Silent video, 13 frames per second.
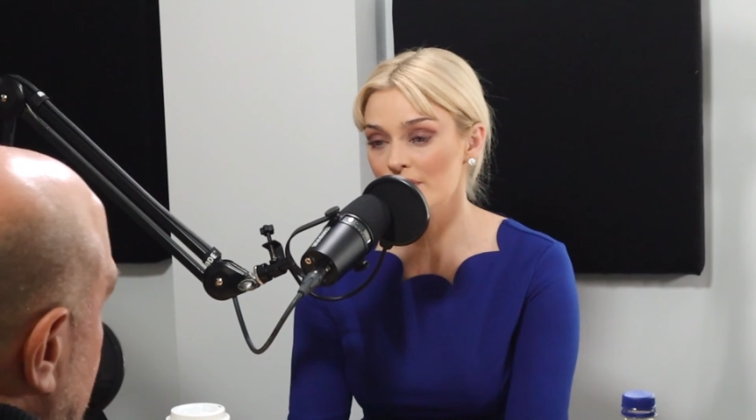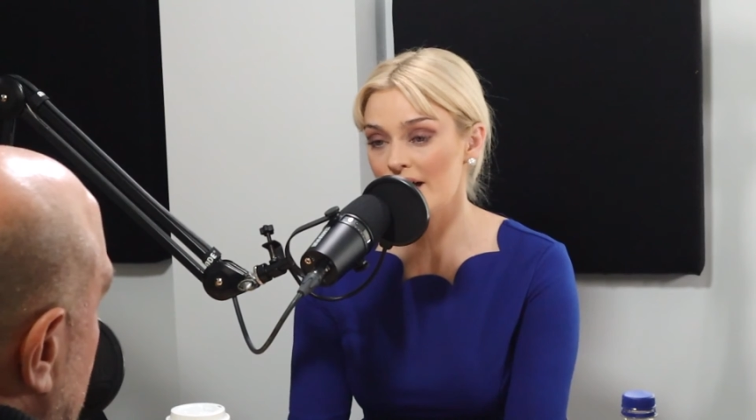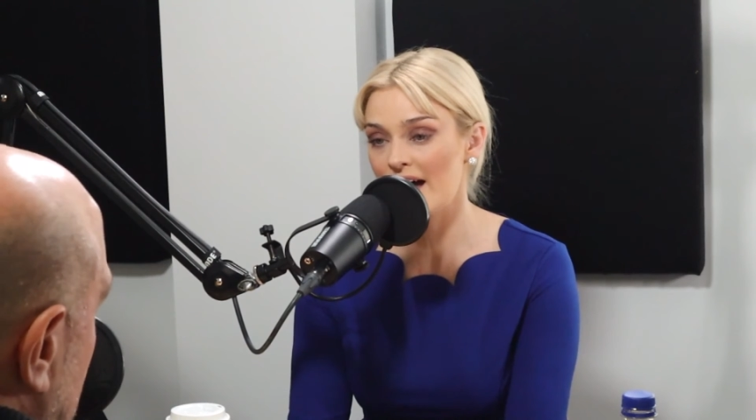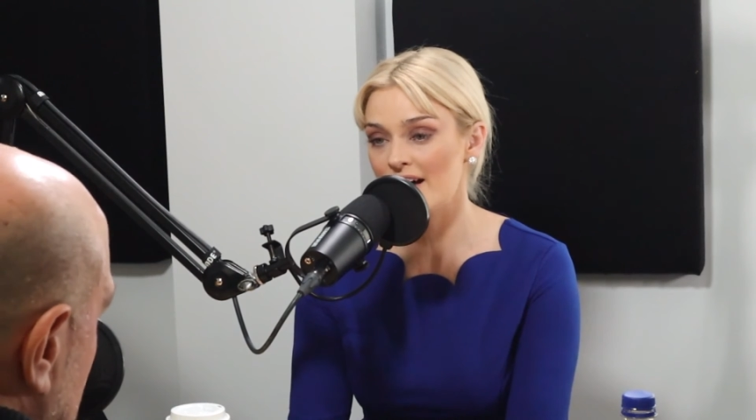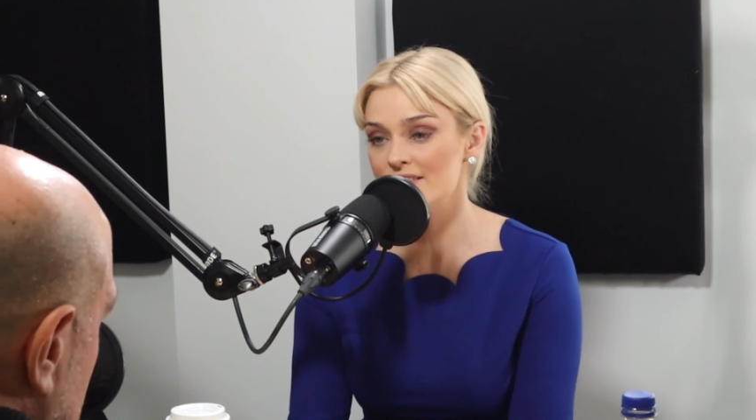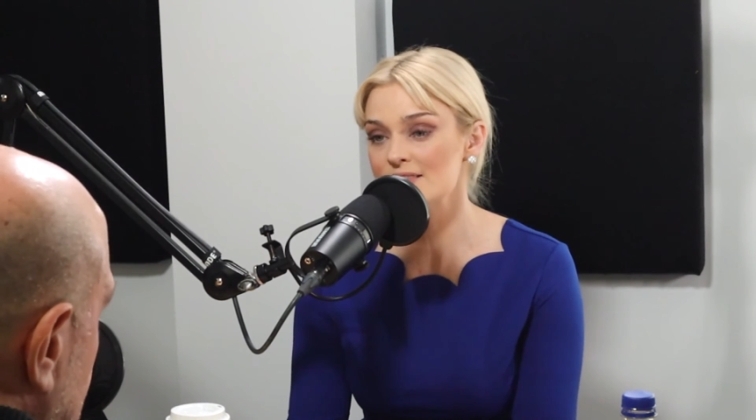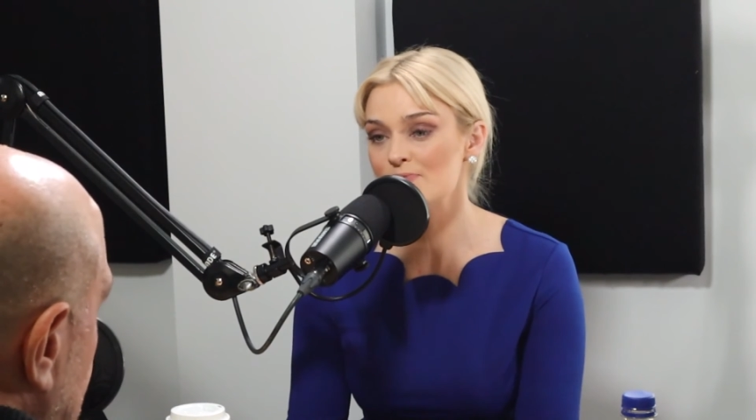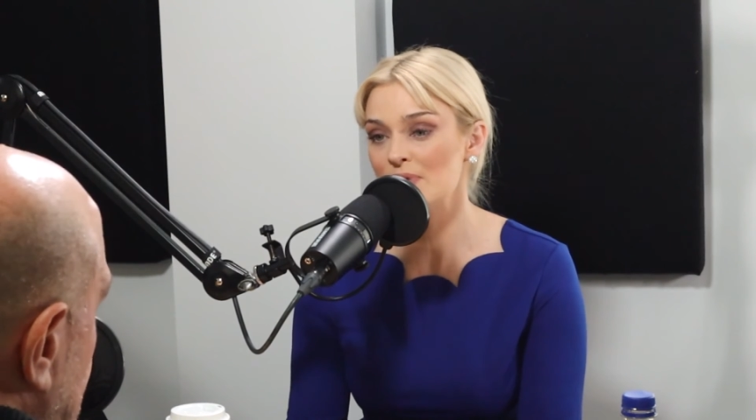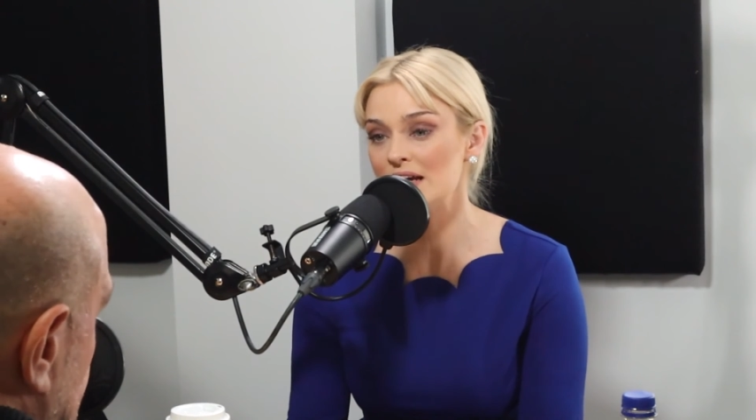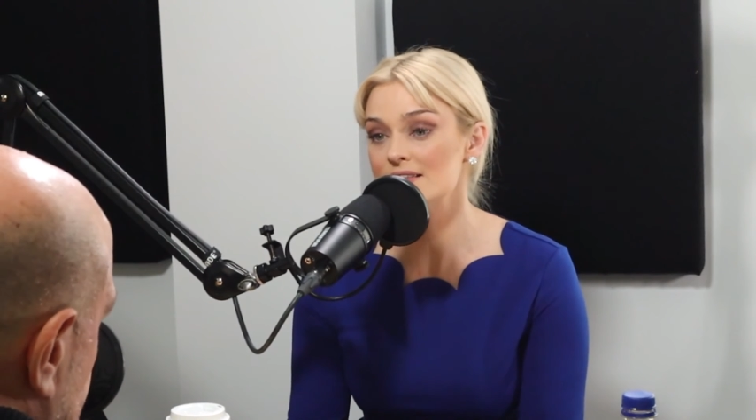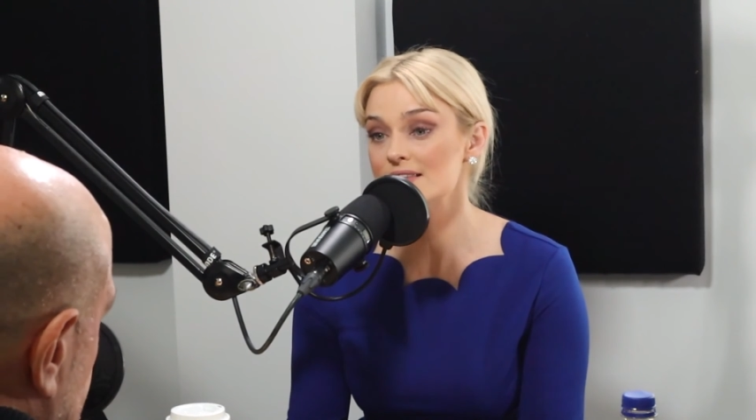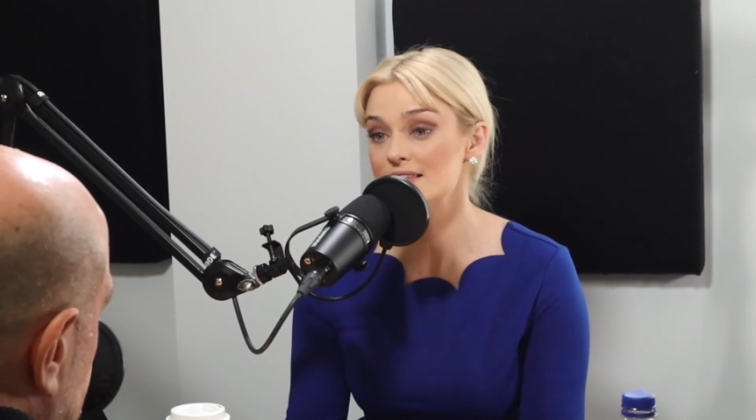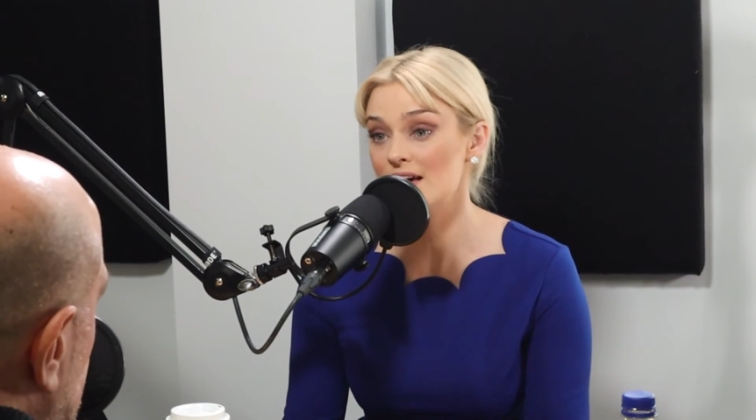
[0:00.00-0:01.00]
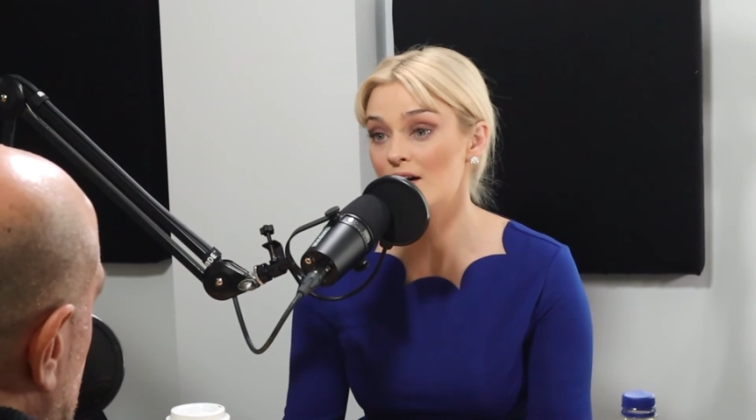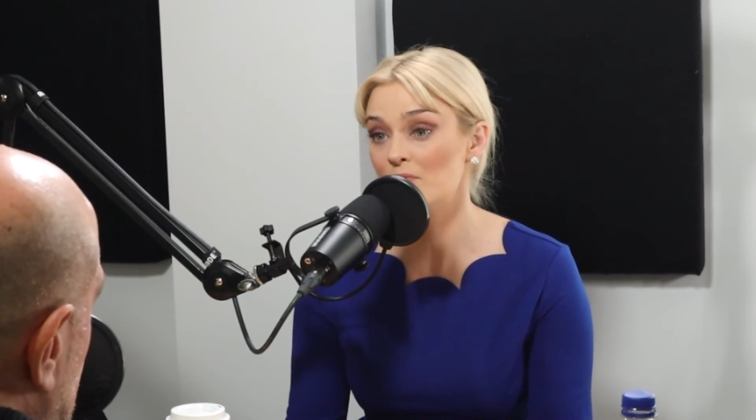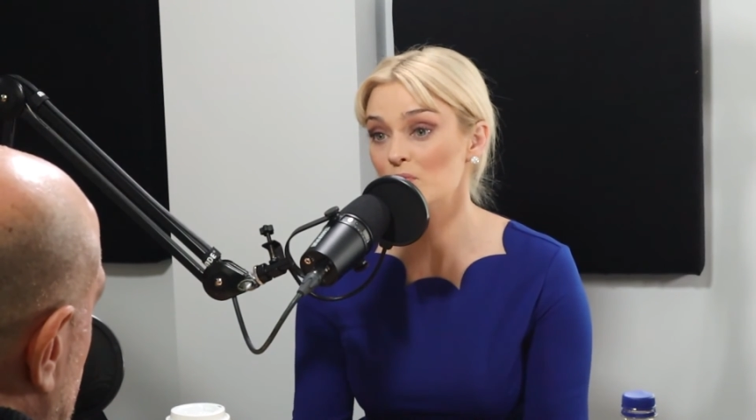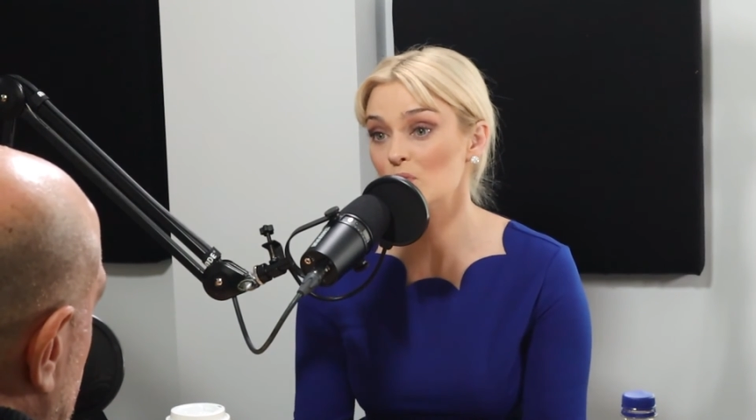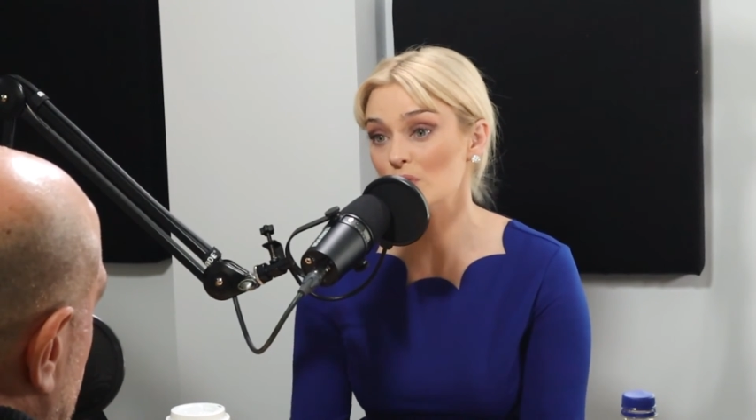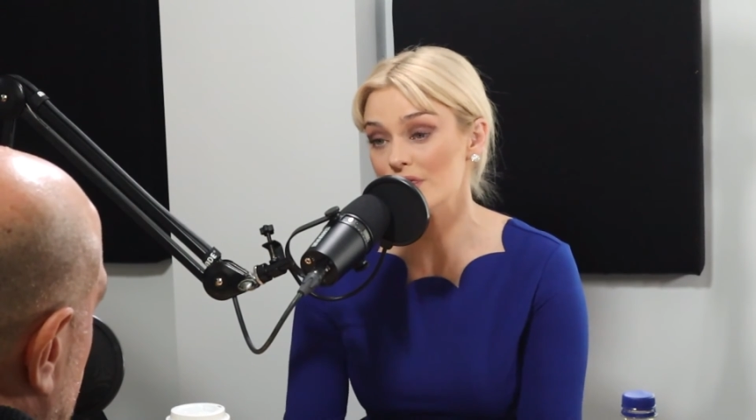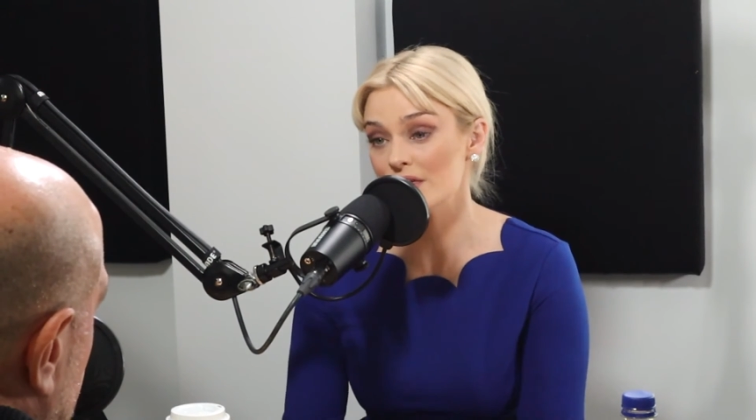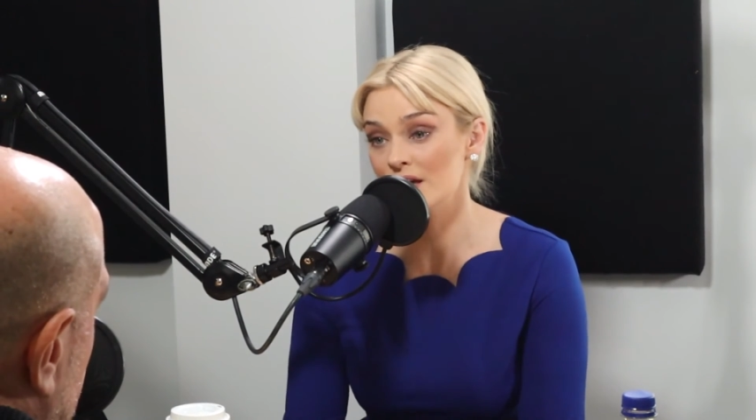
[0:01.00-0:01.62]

There has been some good